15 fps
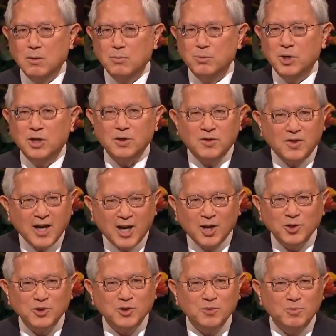But a
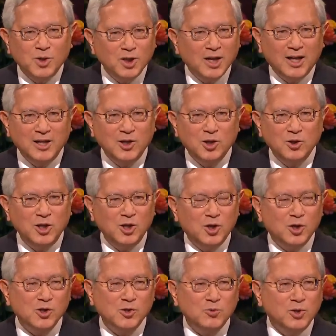thousand millennial
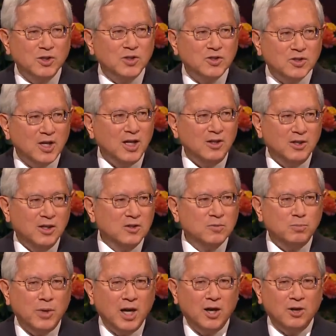years when Satan is
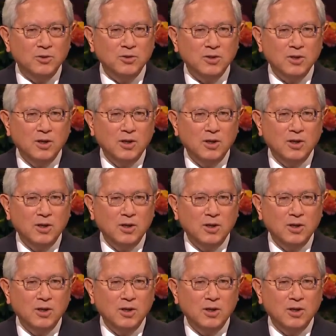bound